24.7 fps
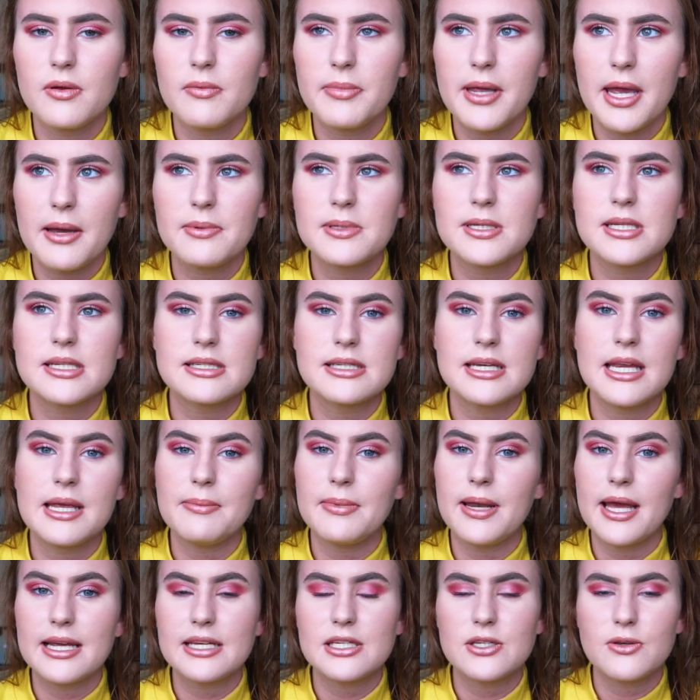be able to
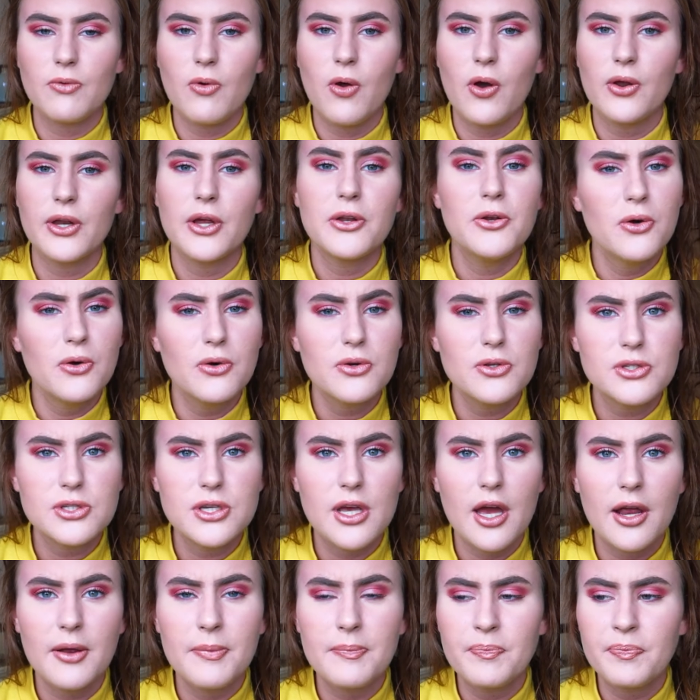sleep later on and
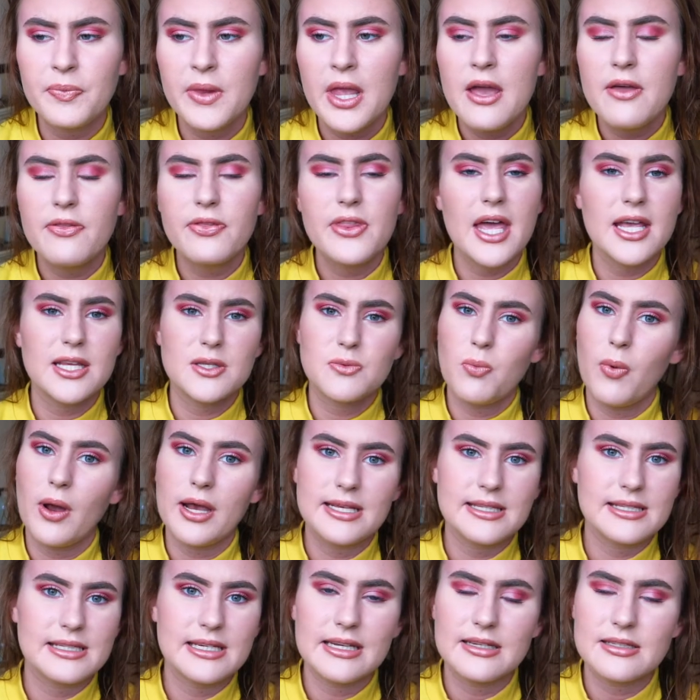also that's
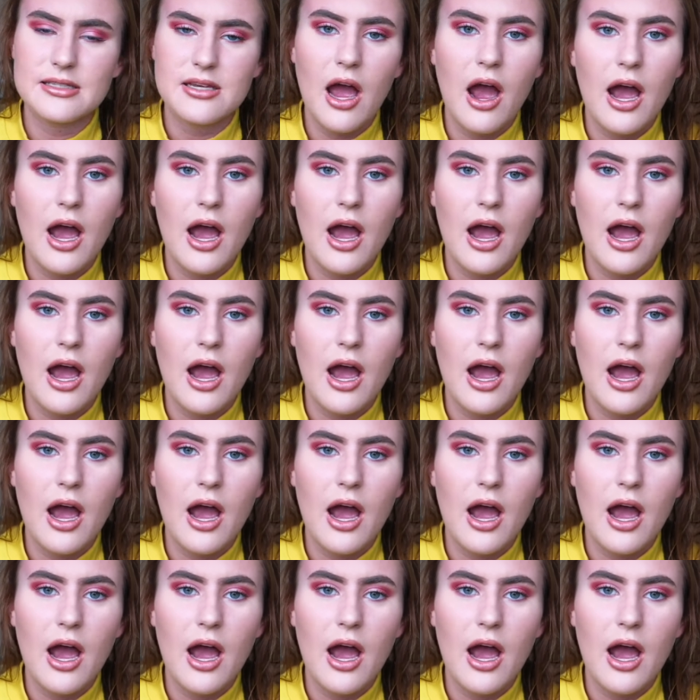wasting